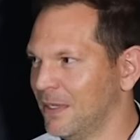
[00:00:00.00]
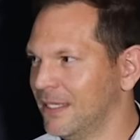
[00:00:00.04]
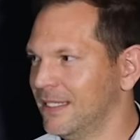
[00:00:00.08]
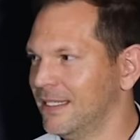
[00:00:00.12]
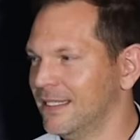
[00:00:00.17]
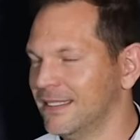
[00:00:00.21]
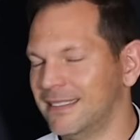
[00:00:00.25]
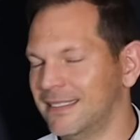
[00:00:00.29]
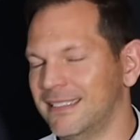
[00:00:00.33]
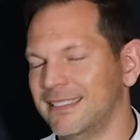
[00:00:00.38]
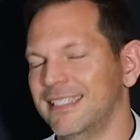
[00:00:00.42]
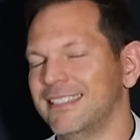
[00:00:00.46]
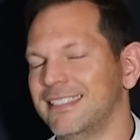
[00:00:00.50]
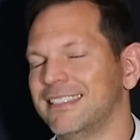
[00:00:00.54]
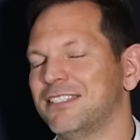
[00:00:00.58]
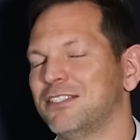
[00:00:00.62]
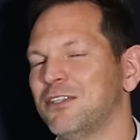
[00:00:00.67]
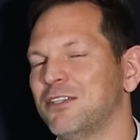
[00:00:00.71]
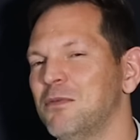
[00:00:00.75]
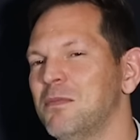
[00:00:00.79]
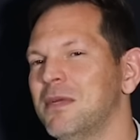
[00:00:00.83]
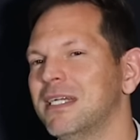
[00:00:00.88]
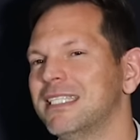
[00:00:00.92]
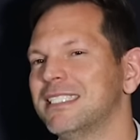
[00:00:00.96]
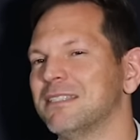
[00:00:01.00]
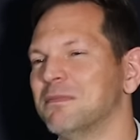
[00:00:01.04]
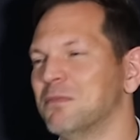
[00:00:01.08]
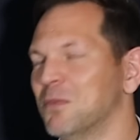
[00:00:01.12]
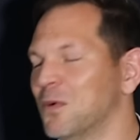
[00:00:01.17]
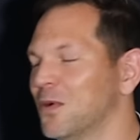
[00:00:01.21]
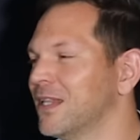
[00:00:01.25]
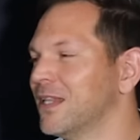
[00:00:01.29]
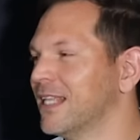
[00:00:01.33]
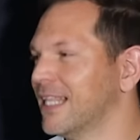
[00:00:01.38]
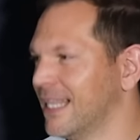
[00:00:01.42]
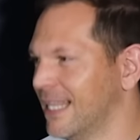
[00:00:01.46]
But it's so much
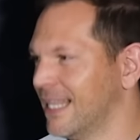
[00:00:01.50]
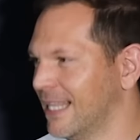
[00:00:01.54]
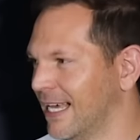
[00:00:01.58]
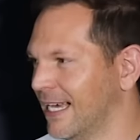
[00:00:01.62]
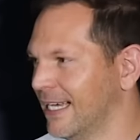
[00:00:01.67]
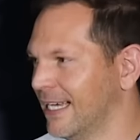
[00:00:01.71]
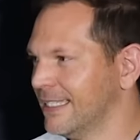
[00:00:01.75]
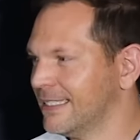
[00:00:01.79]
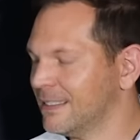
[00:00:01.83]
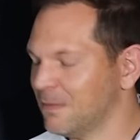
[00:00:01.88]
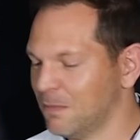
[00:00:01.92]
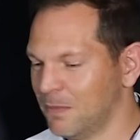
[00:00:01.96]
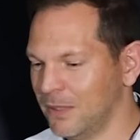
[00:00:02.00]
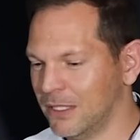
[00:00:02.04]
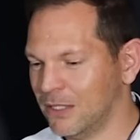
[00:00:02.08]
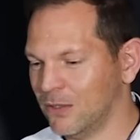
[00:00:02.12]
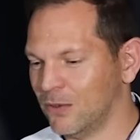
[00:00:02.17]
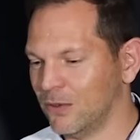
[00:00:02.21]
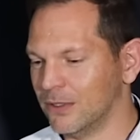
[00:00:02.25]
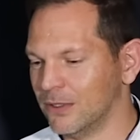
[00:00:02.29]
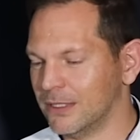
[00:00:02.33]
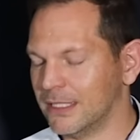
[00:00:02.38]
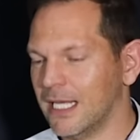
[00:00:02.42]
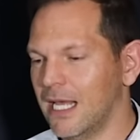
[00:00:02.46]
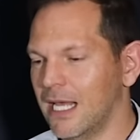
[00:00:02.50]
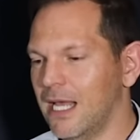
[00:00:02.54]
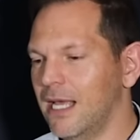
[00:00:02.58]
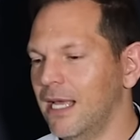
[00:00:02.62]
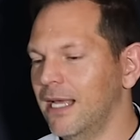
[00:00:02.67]
more than that, because